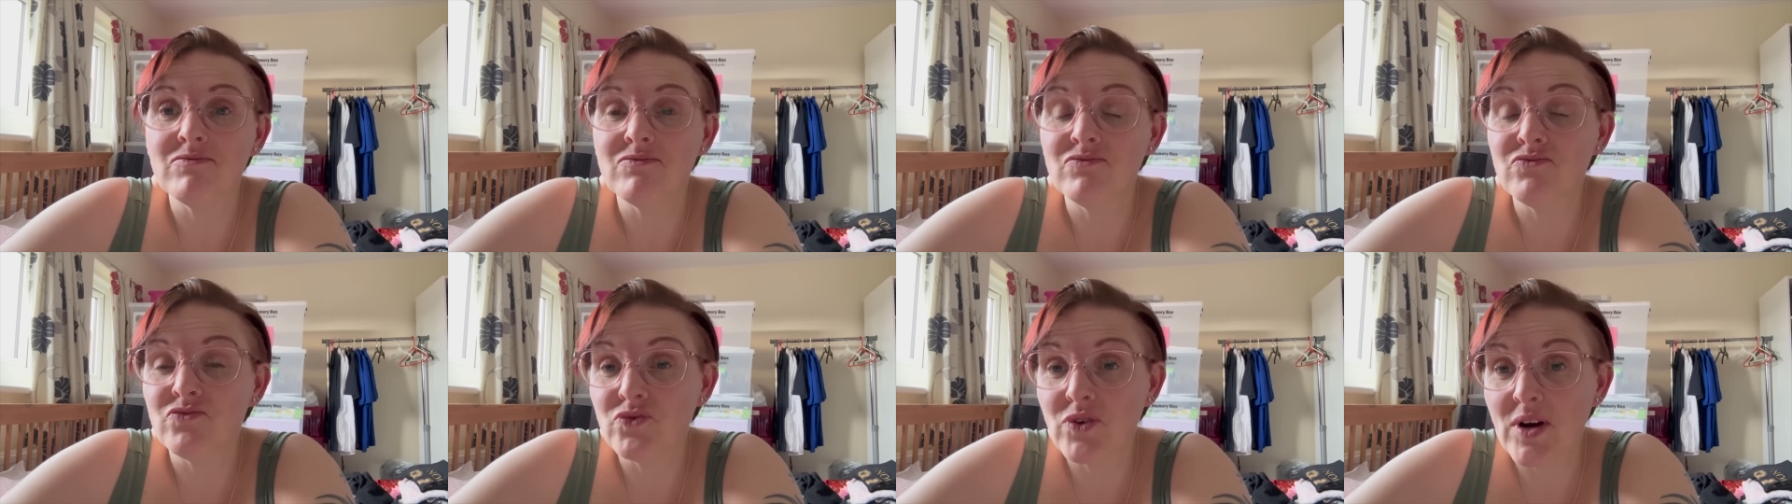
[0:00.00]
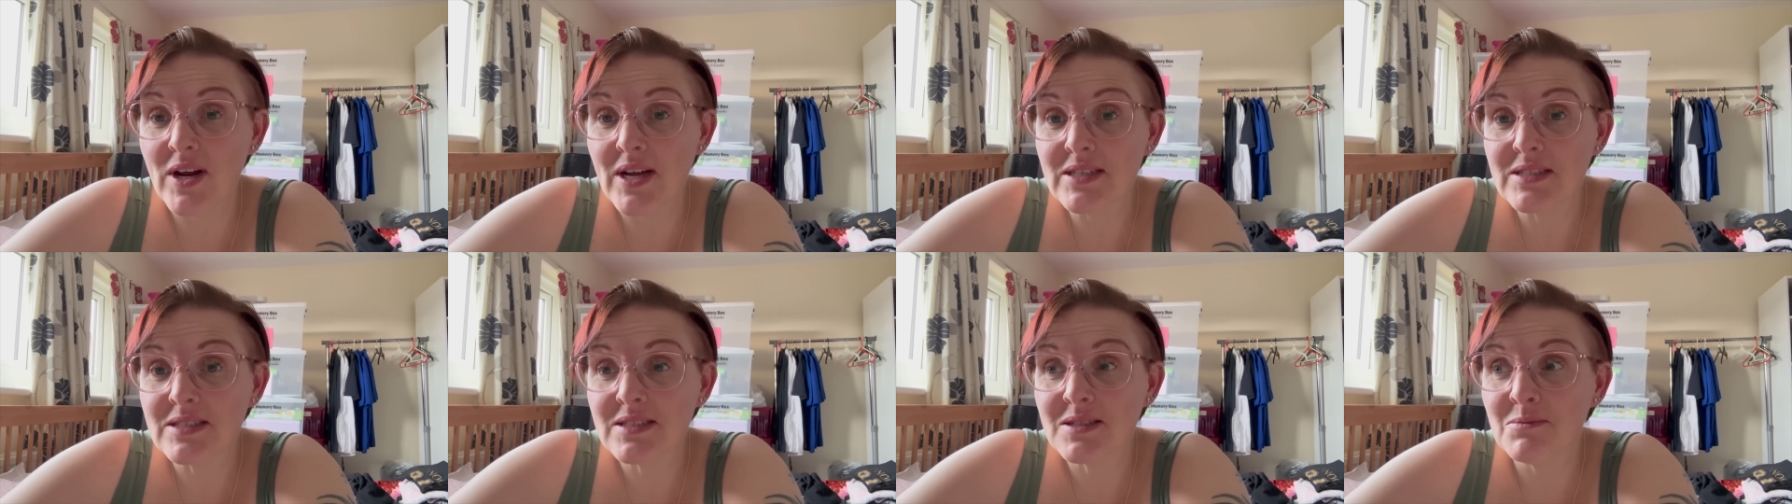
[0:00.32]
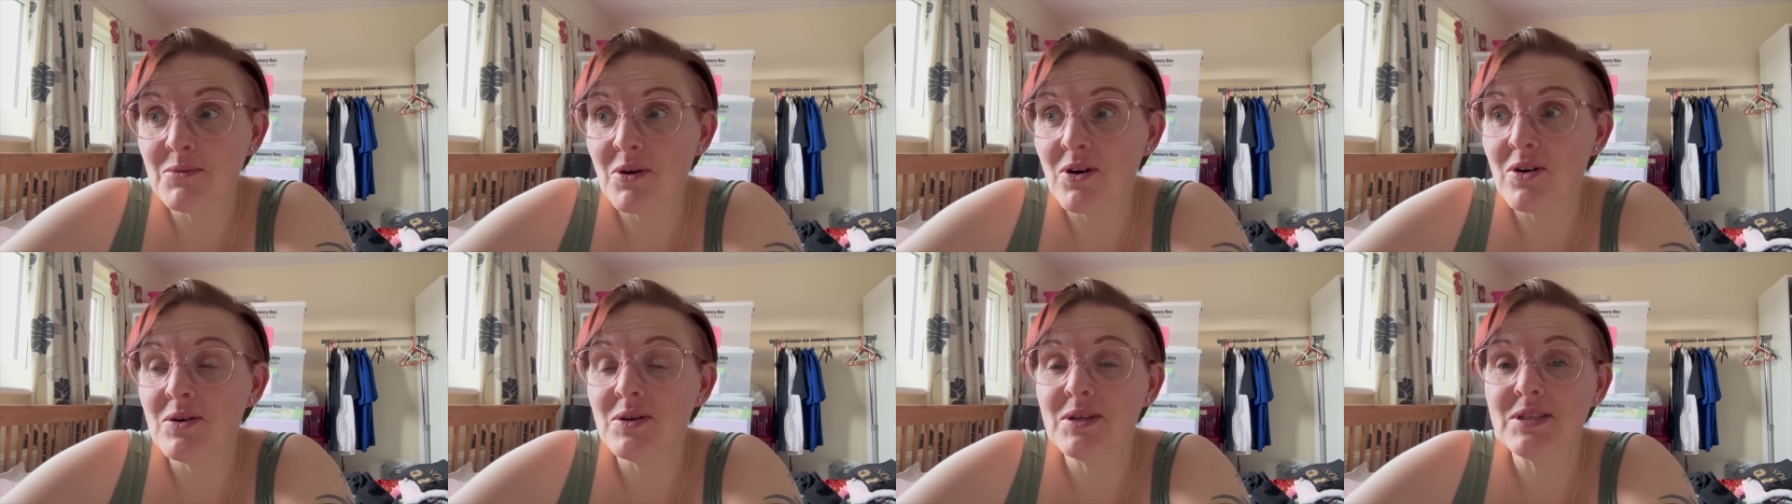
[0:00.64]
red
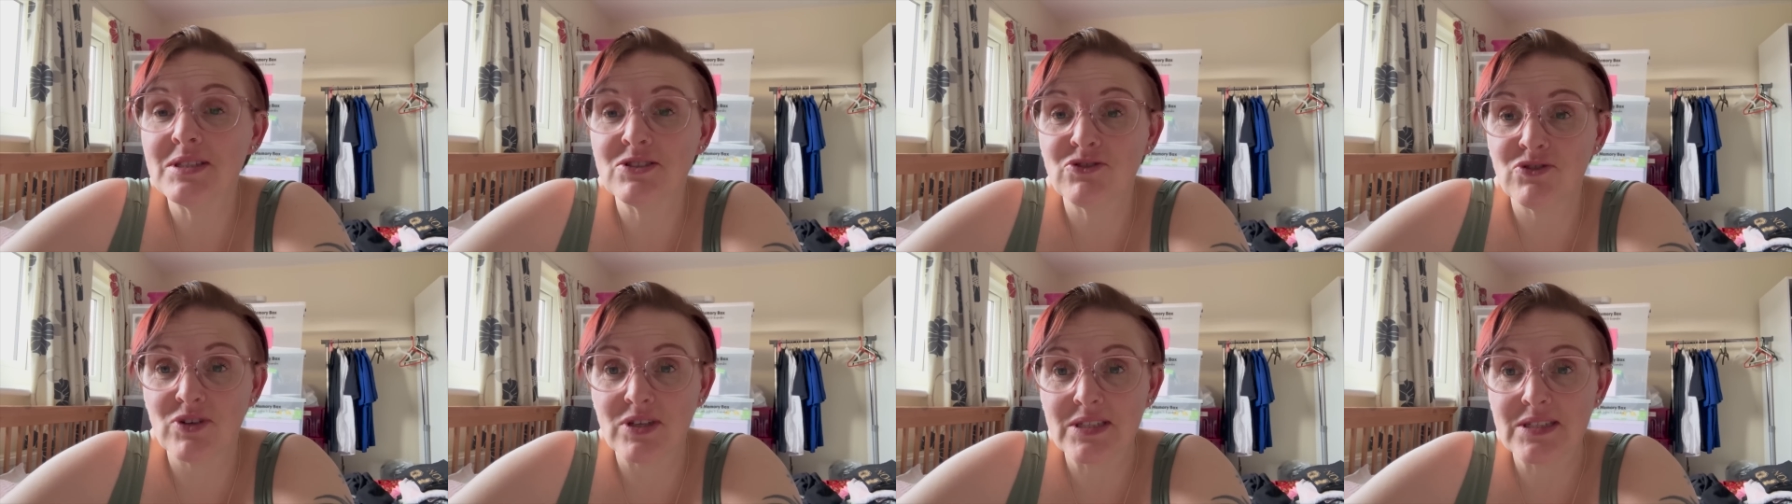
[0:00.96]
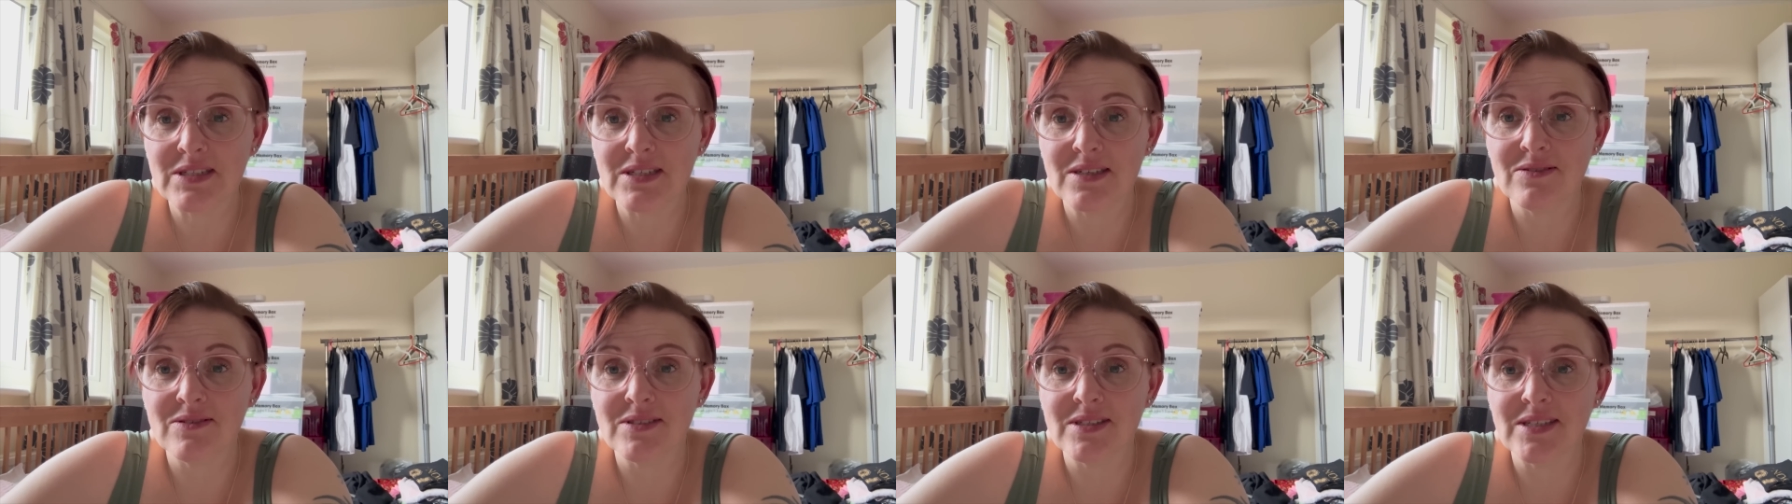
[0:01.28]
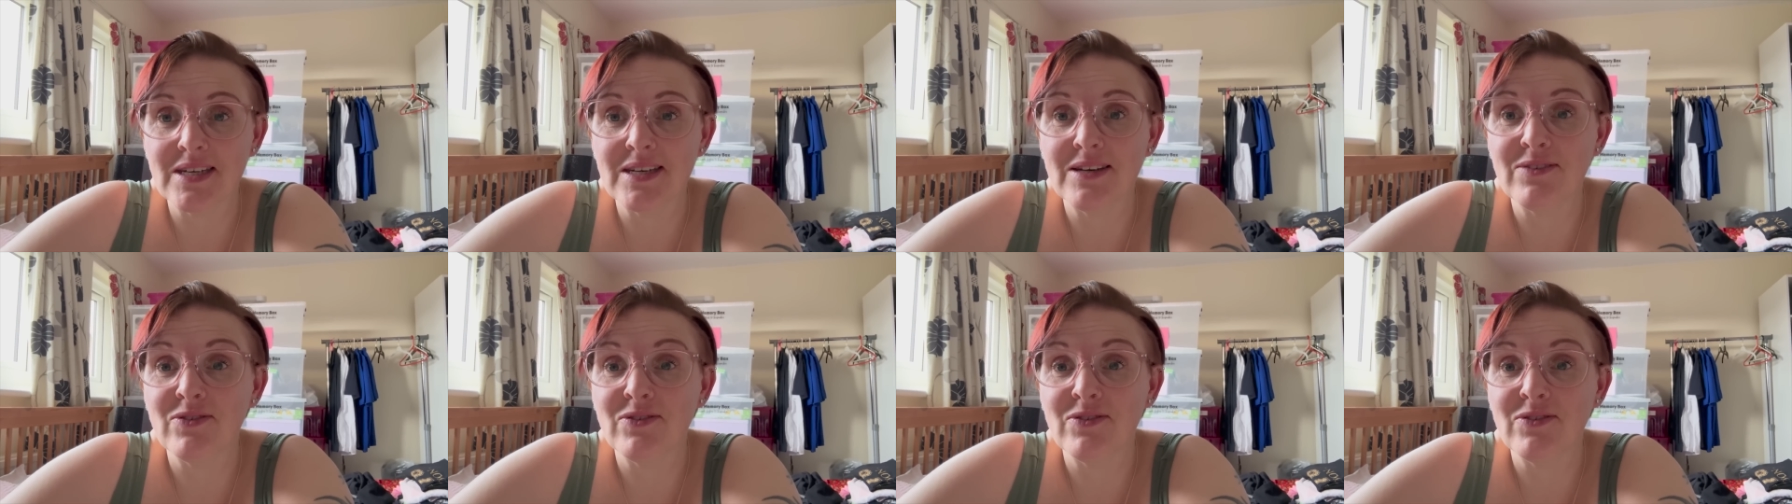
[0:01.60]
tomorrow it's dress down day